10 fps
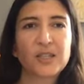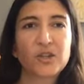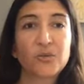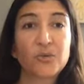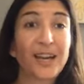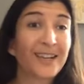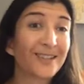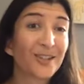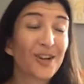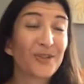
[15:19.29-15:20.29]
to get
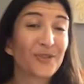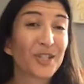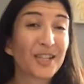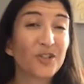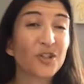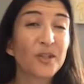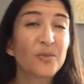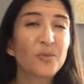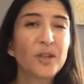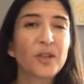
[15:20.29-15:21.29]
into
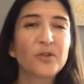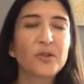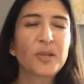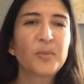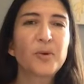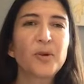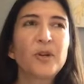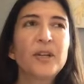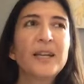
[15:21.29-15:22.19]
conversation with those people.